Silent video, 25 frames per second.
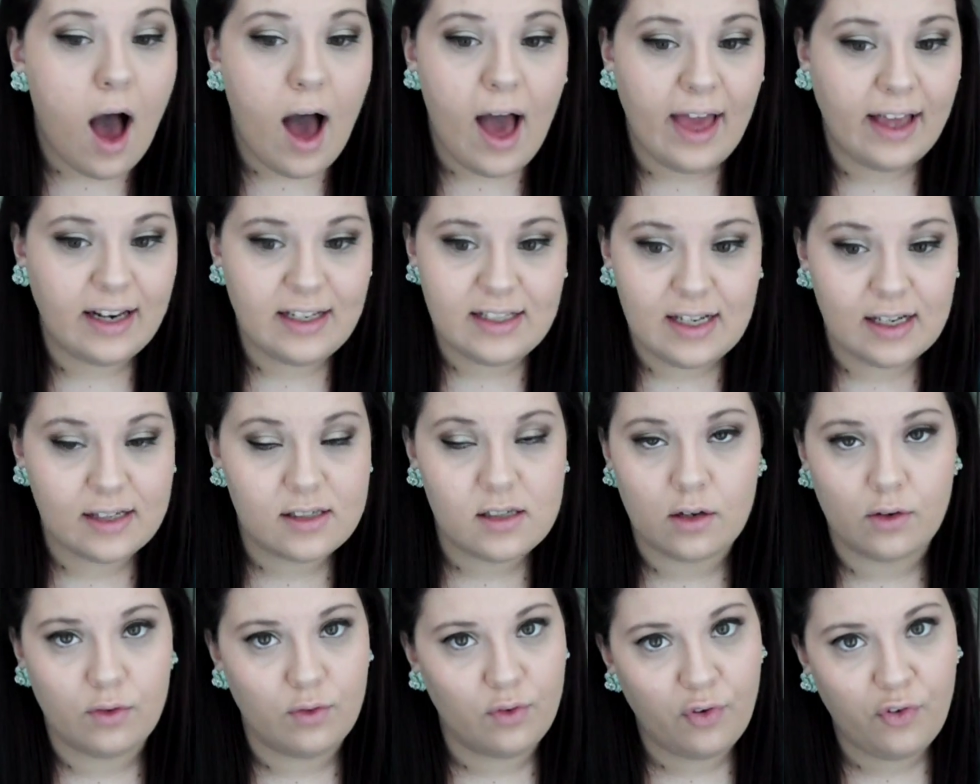it
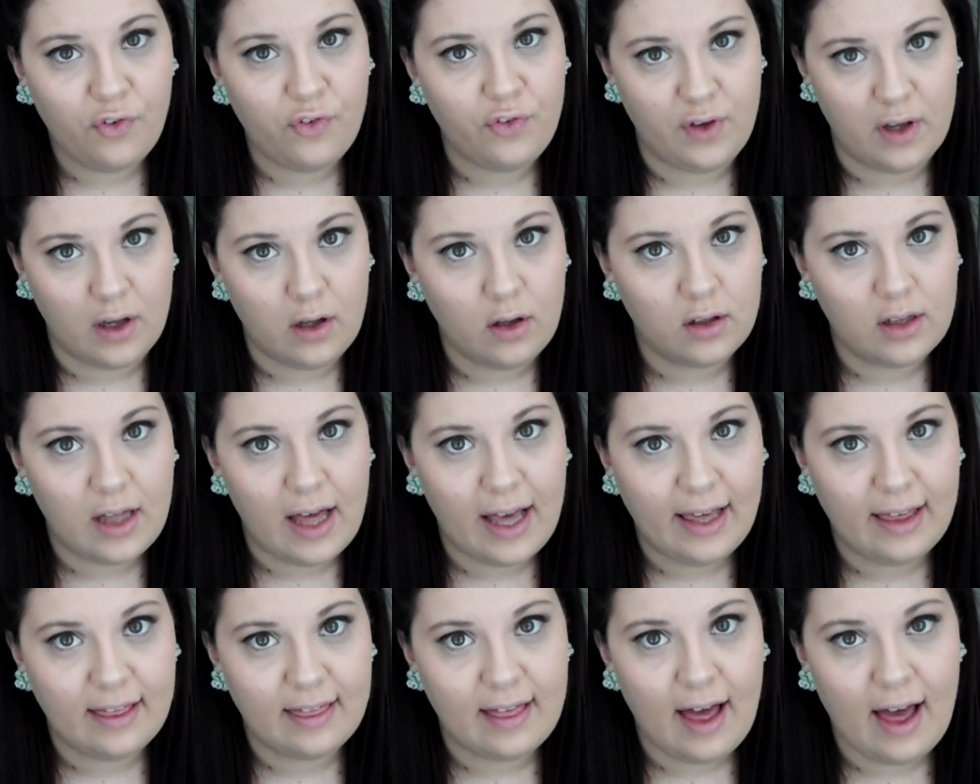doesn't feel
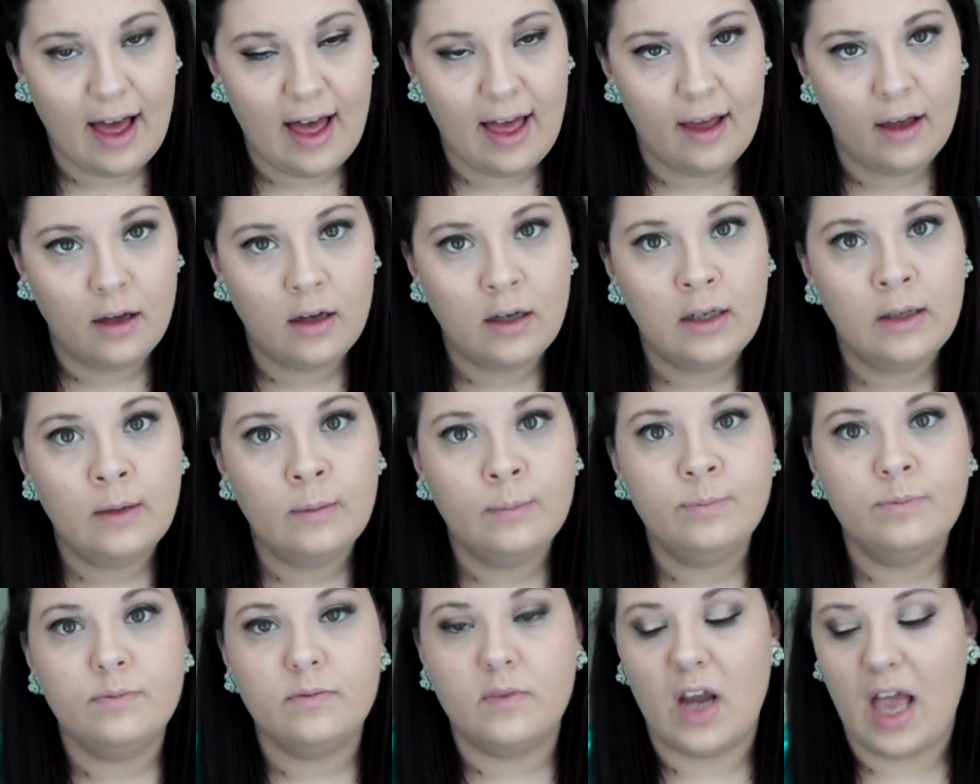like that.
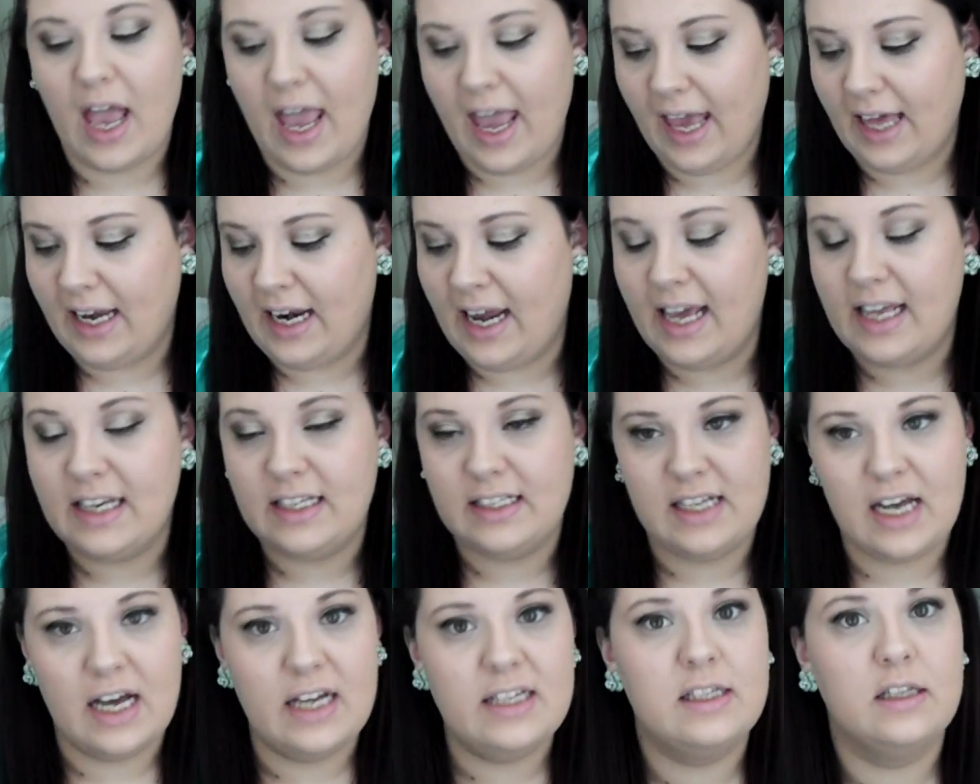And
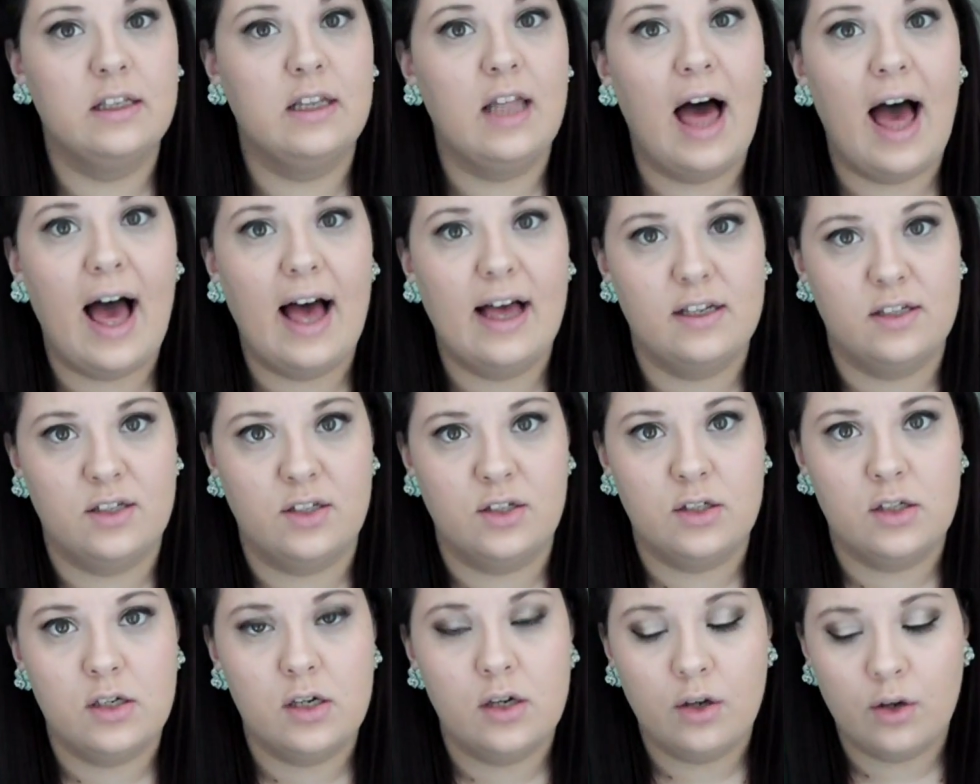it does
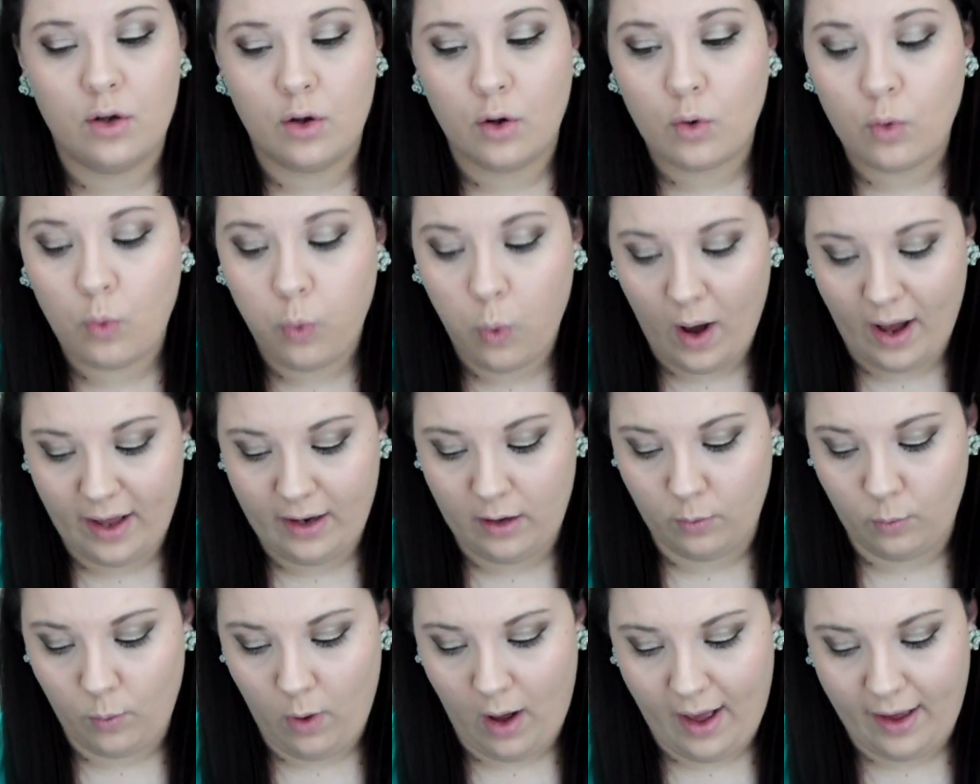last quite
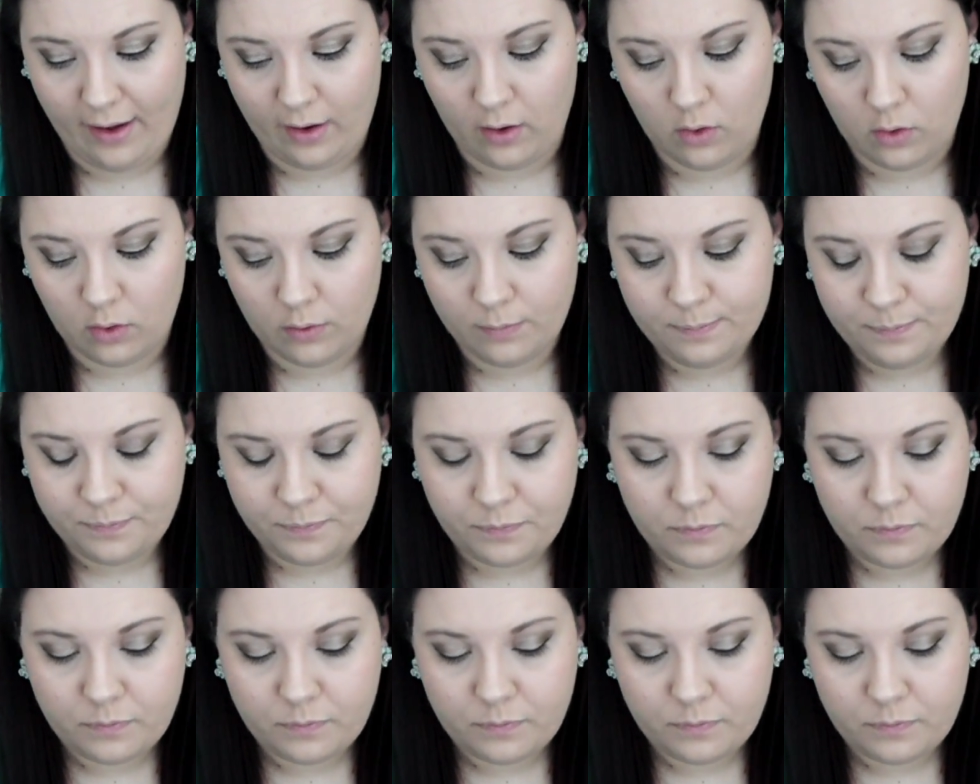a while.